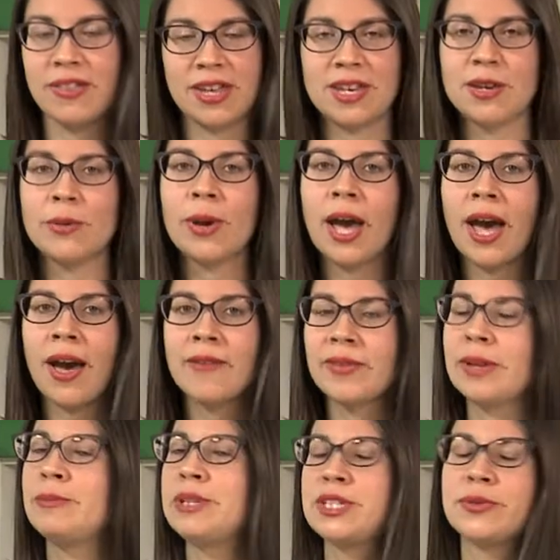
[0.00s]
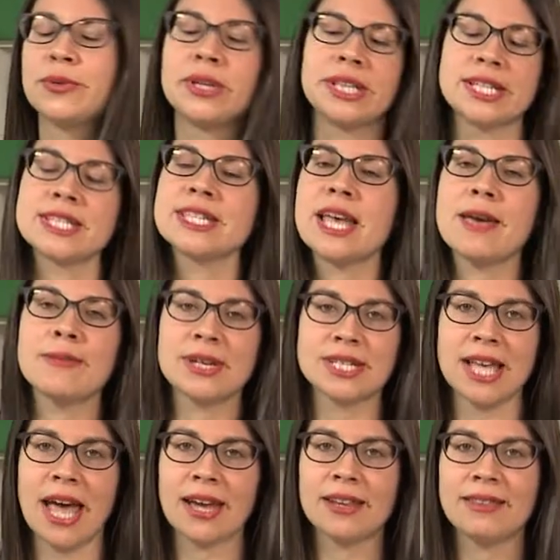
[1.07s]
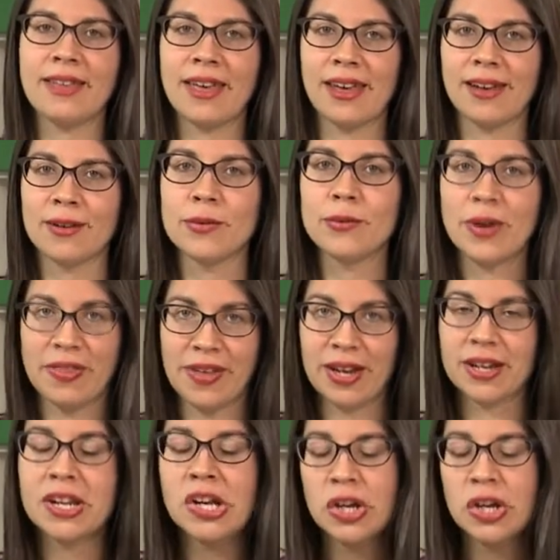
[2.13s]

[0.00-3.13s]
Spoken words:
that you have and be doing the same exact thing with it.